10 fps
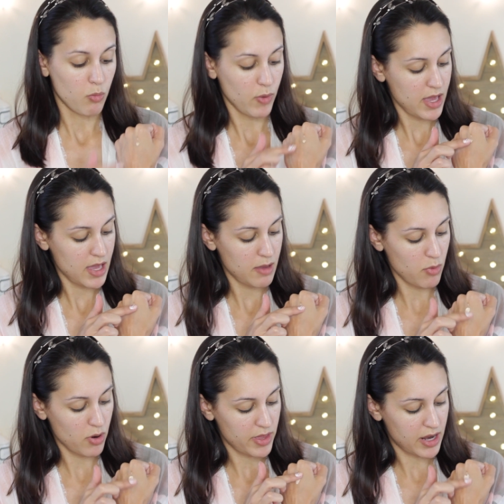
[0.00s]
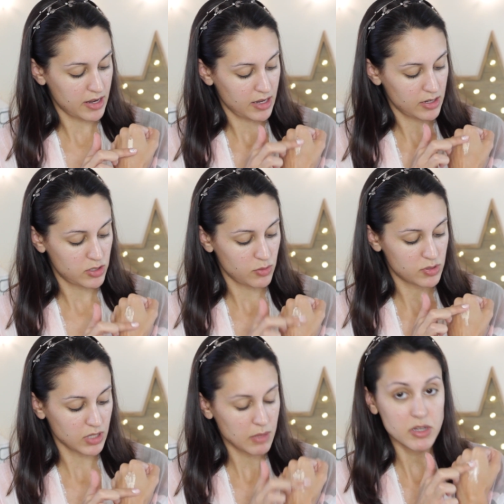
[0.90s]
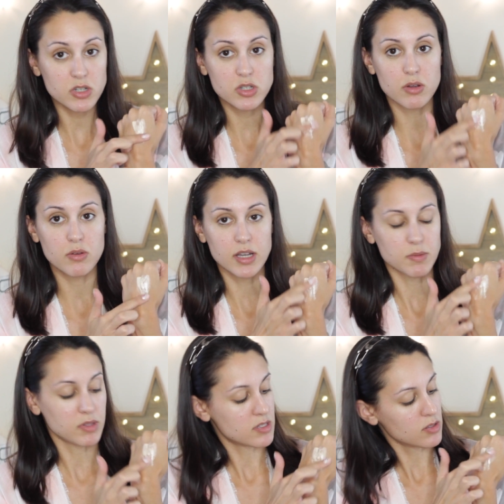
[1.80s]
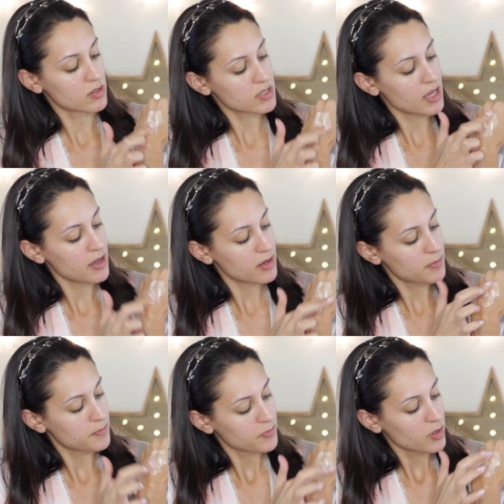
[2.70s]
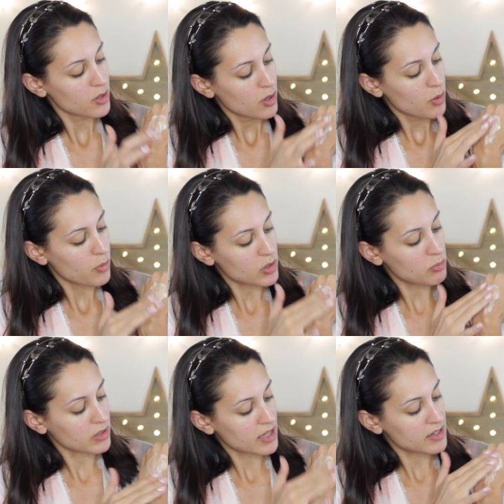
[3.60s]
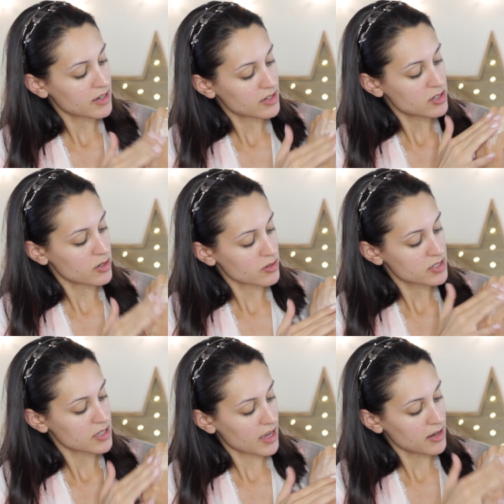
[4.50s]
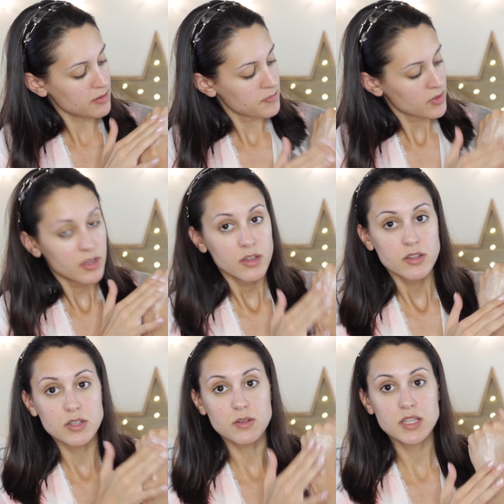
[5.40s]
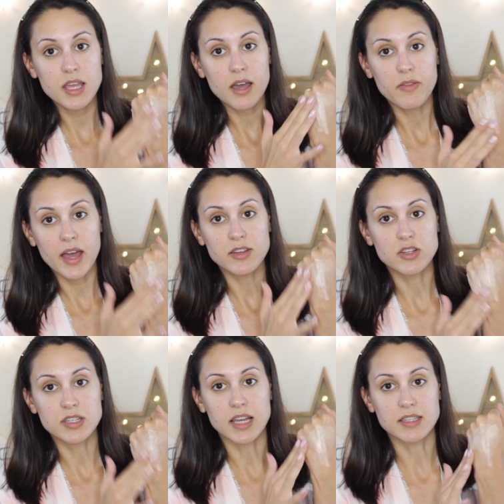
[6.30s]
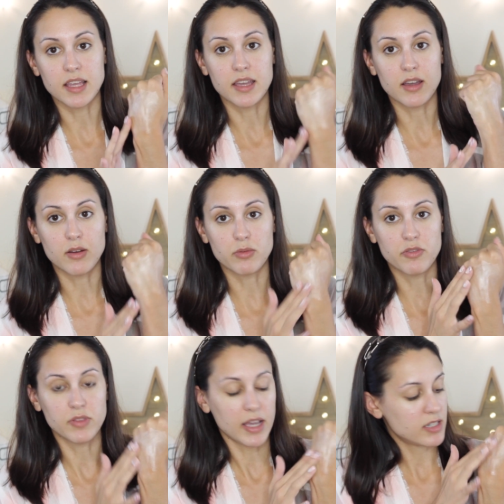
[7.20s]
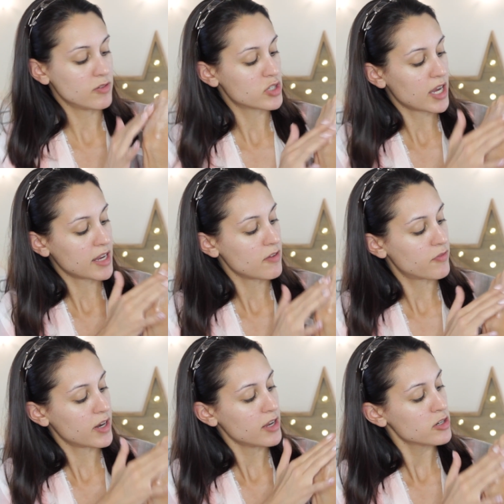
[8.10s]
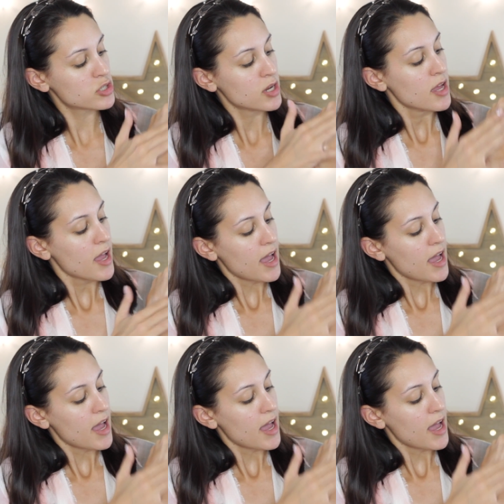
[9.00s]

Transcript: way more than I needed to. So let me just show you guys what this looks like when you blend it into your skin. Do you see how that just has like a reflective shiny finish?